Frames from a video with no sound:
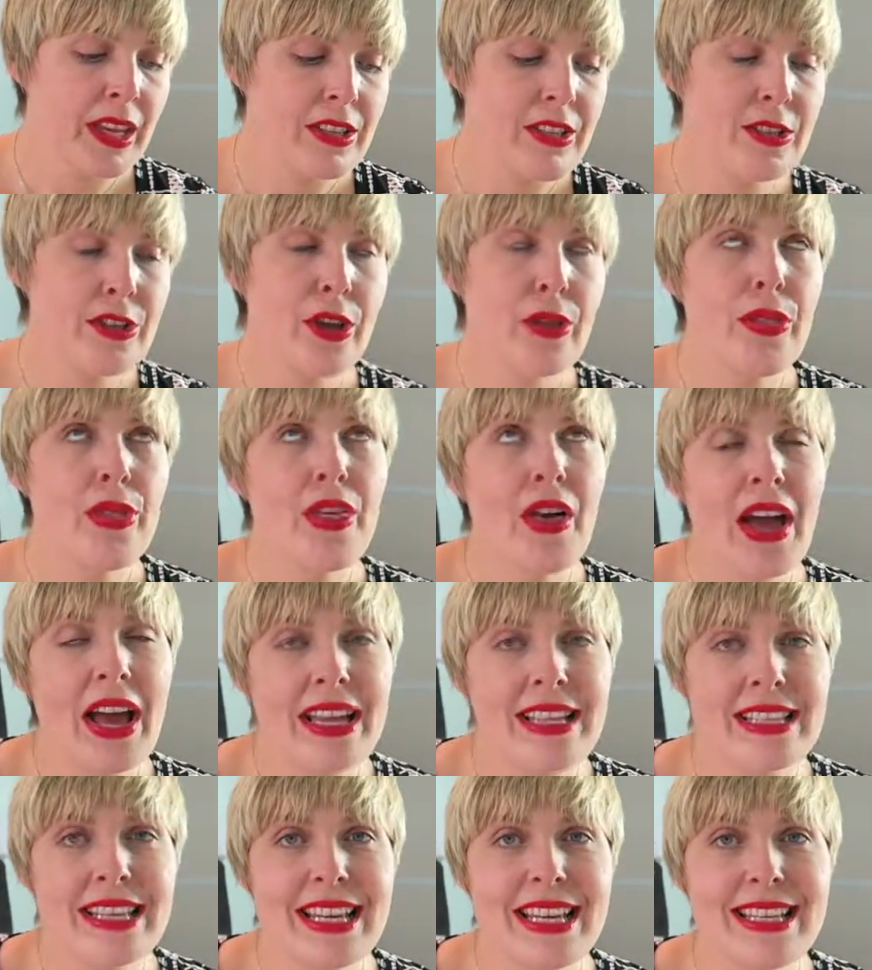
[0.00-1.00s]
So
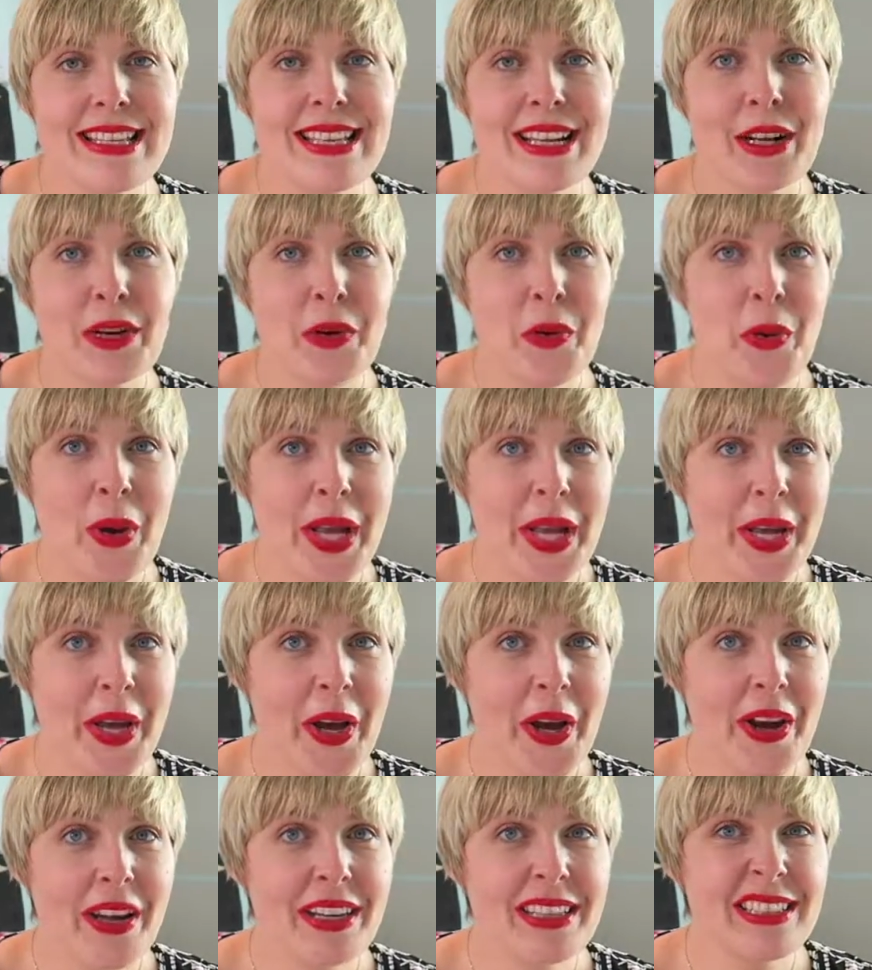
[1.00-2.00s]
that is a
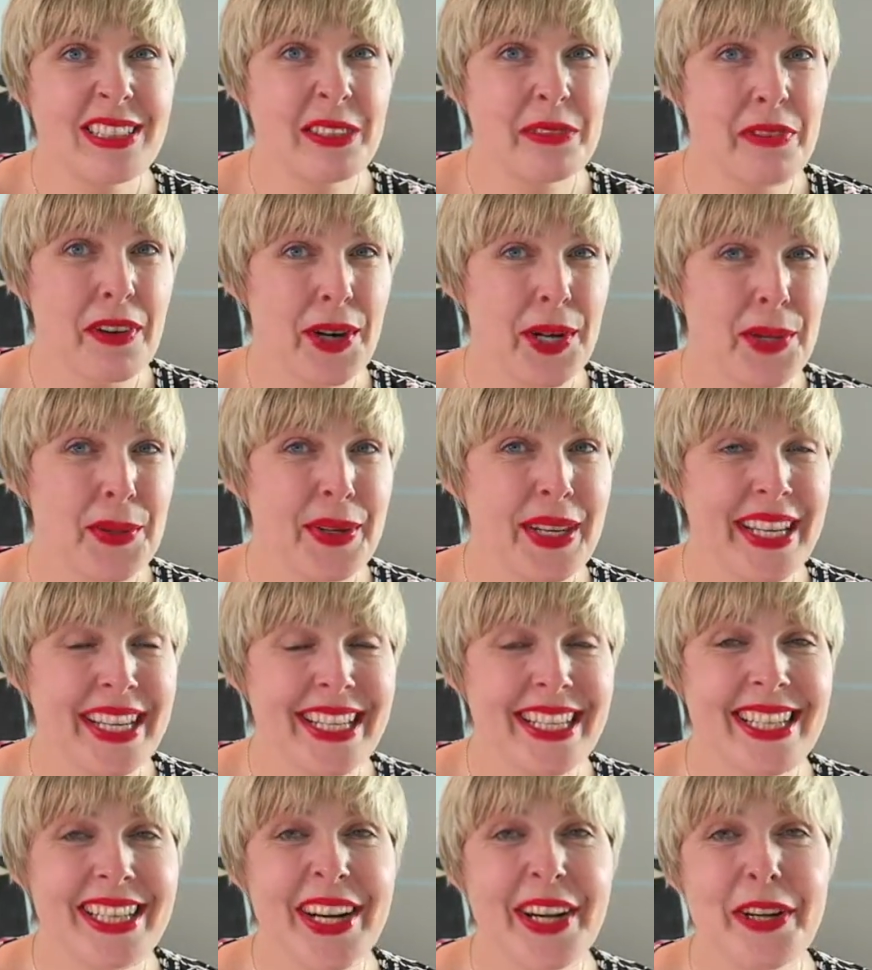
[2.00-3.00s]
quick, not very
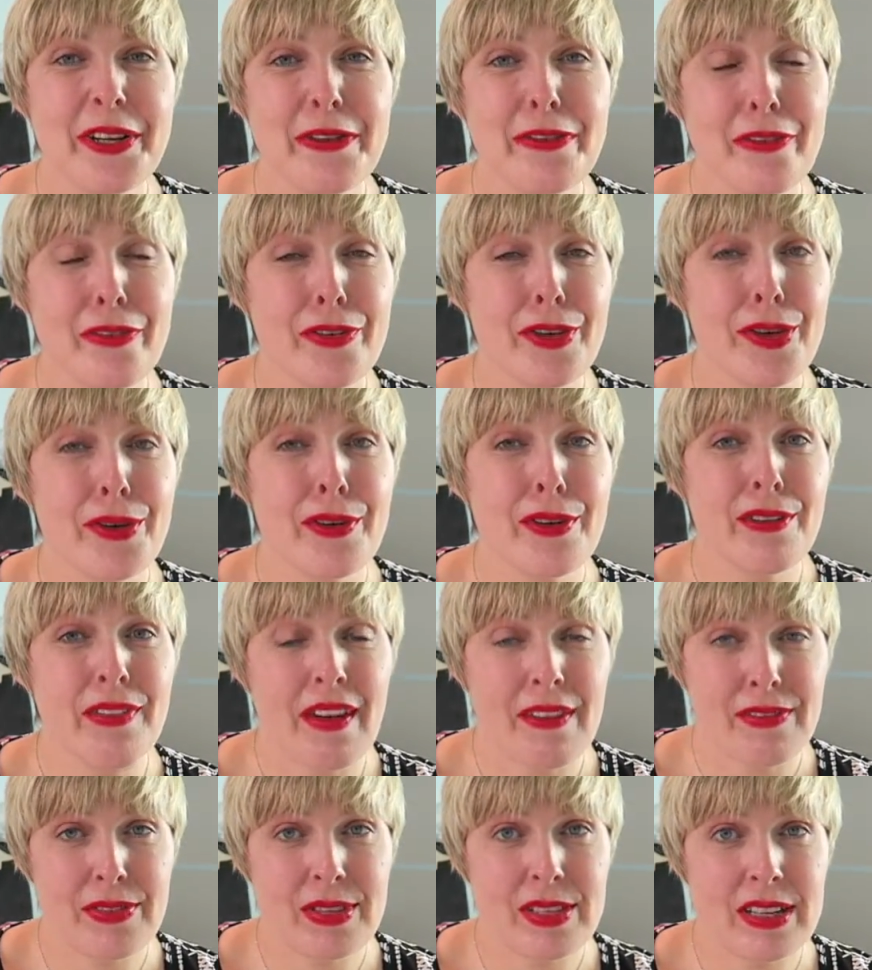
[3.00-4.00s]
quick, overview of
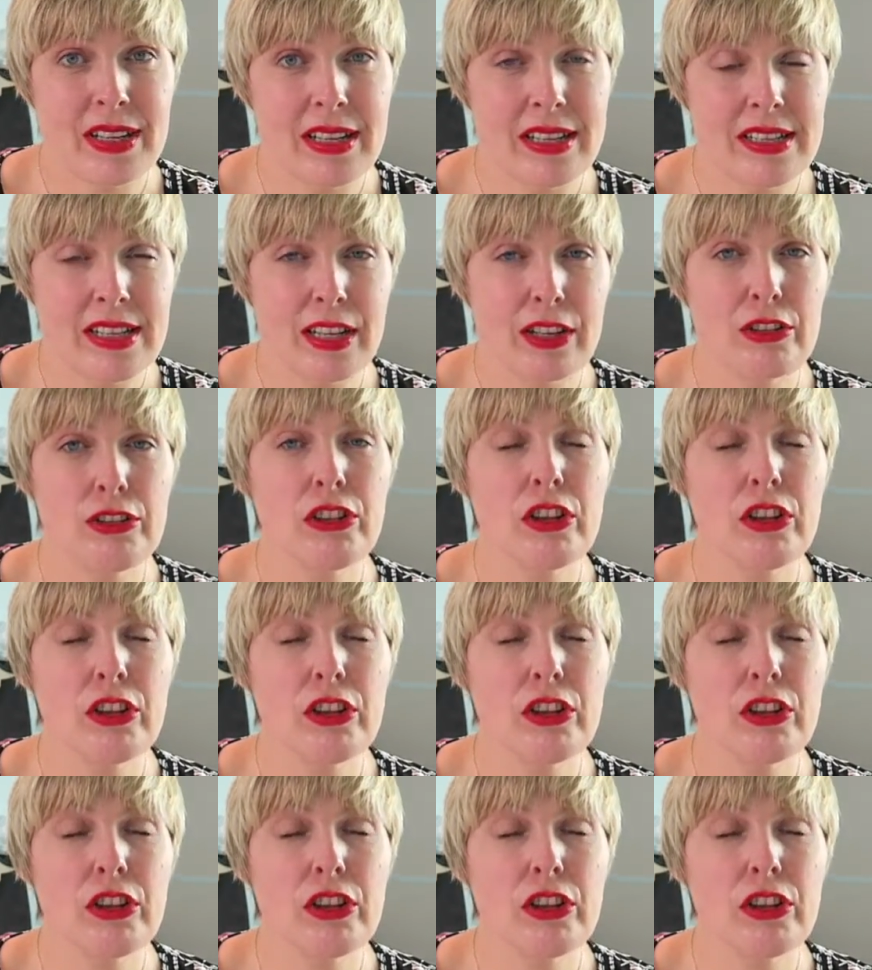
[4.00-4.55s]
advertising.